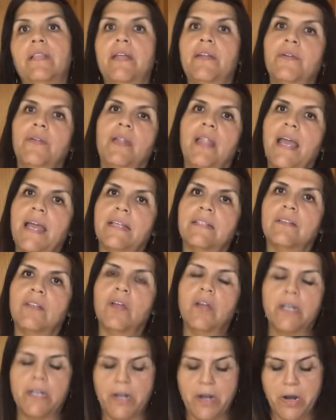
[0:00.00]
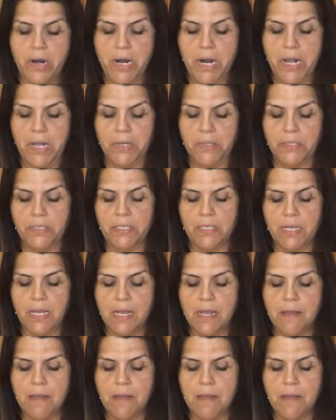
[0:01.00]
they don't last long in our house